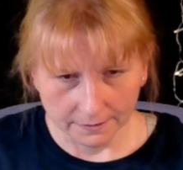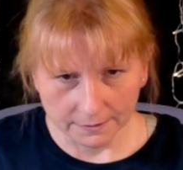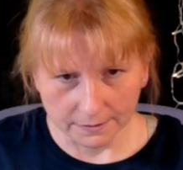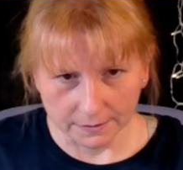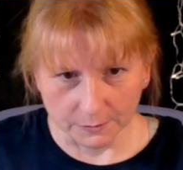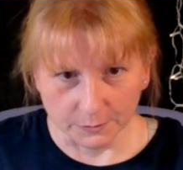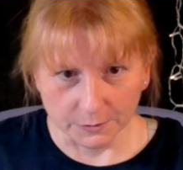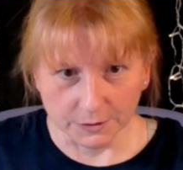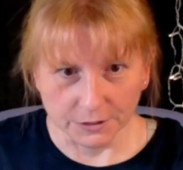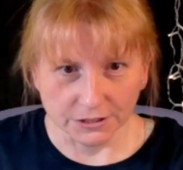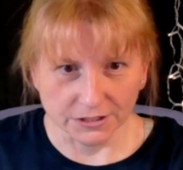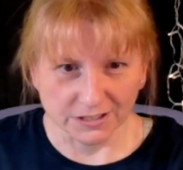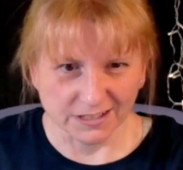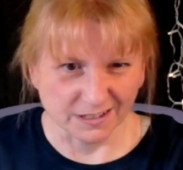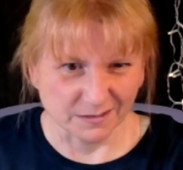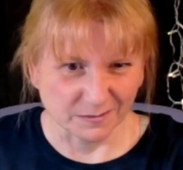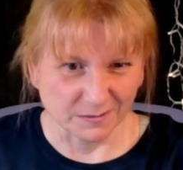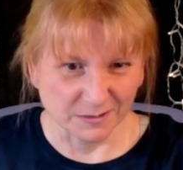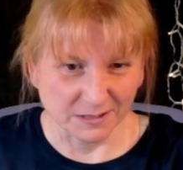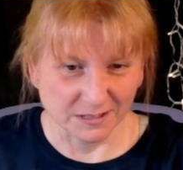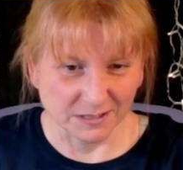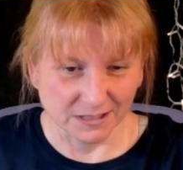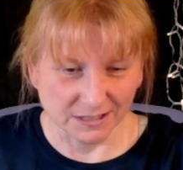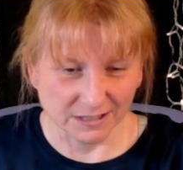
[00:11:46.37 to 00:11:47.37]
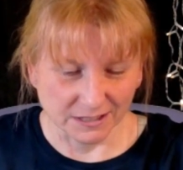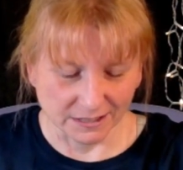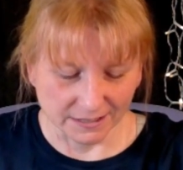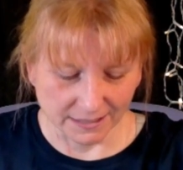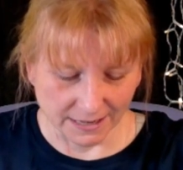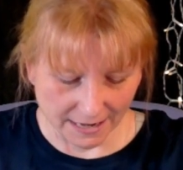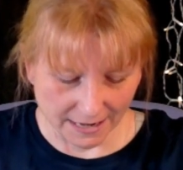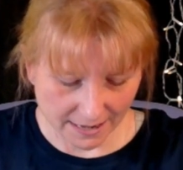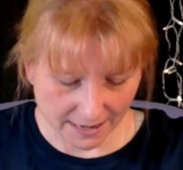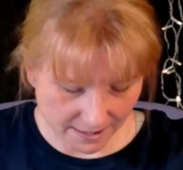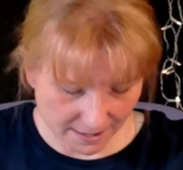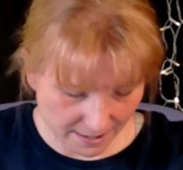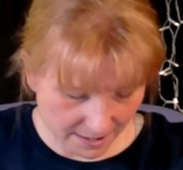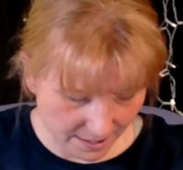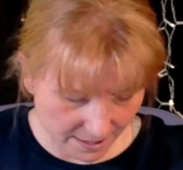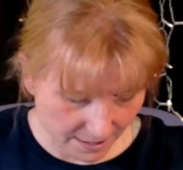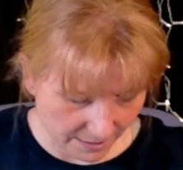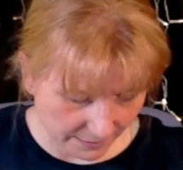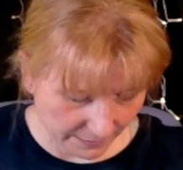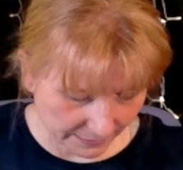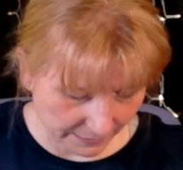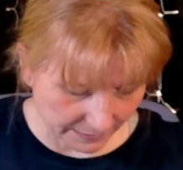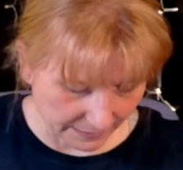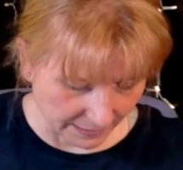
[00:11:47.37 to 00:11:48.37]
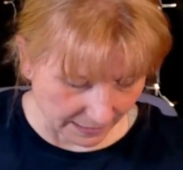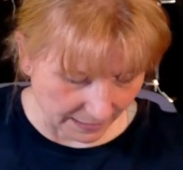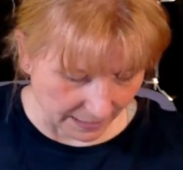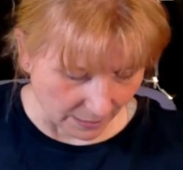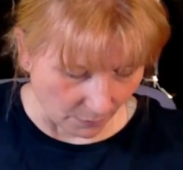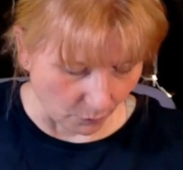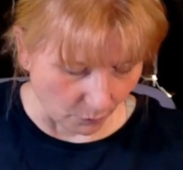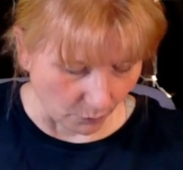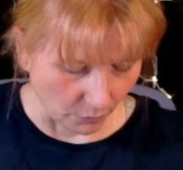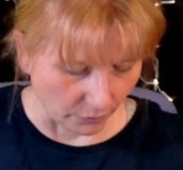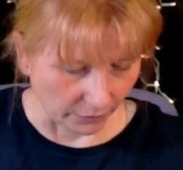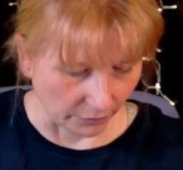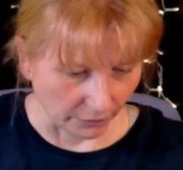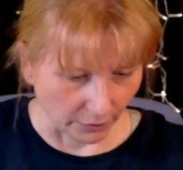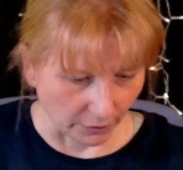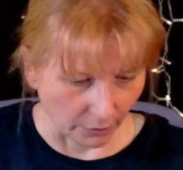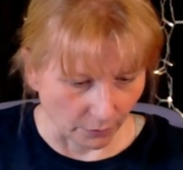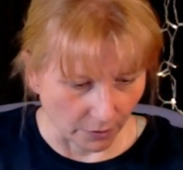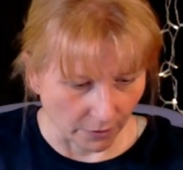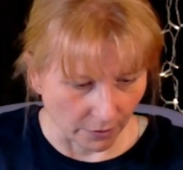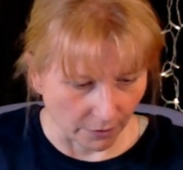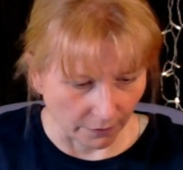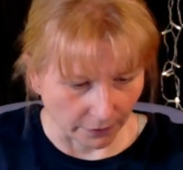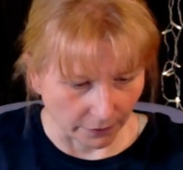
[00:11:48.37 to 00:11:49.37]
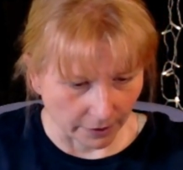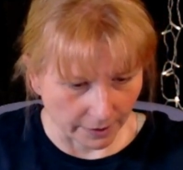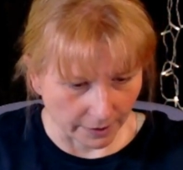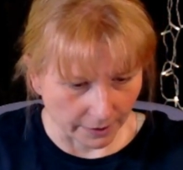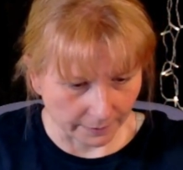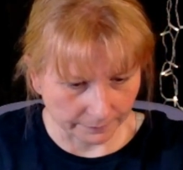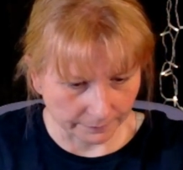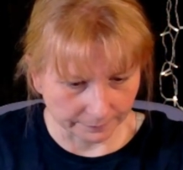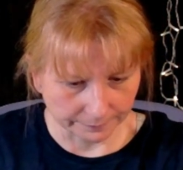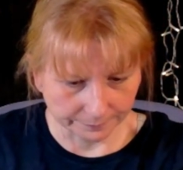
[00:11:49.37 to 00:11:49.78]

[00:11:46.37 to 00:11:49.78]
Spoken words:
So I'm just going to take it out and we'll go over it.